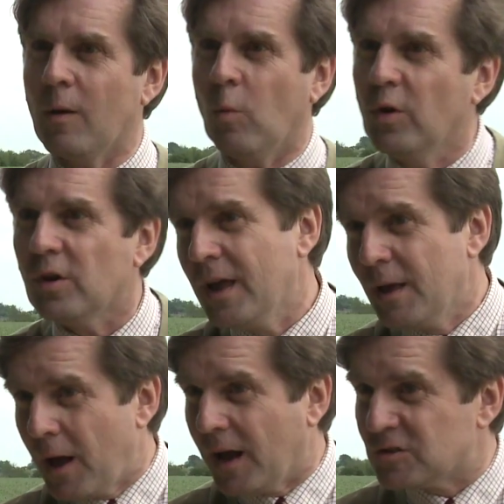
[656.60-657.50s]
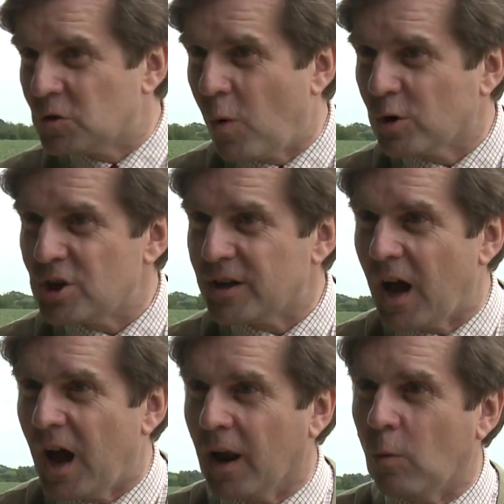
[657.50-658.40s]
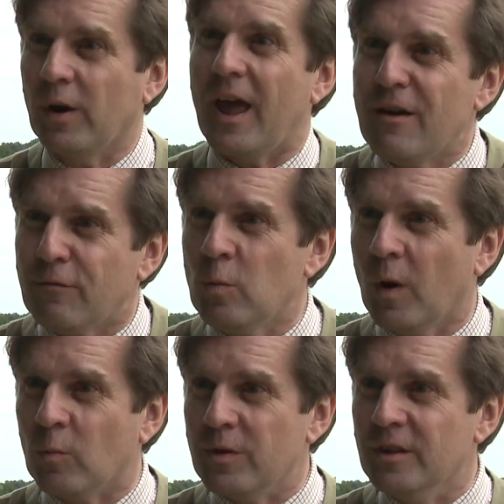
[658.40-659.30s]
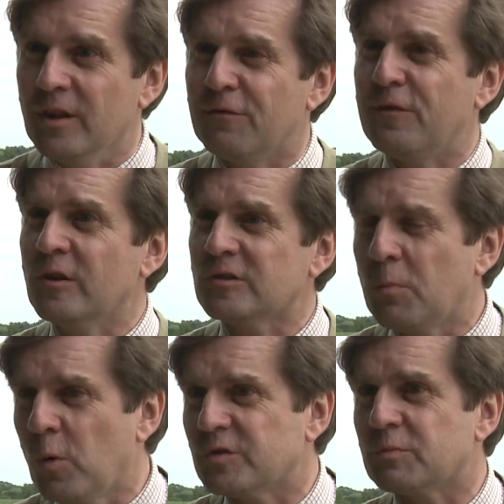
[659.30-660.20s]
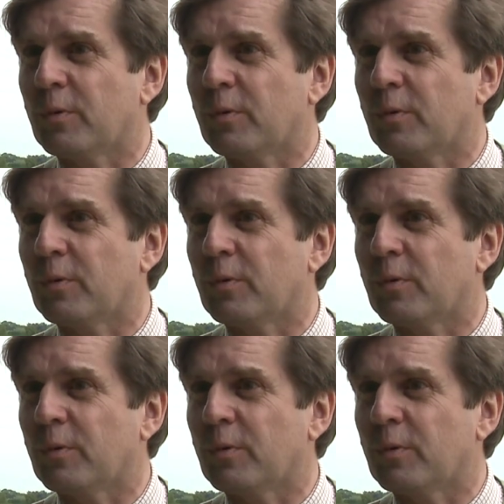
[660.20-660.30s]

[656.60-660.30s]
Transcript: I want us to watch it, and I want everyone within the field sports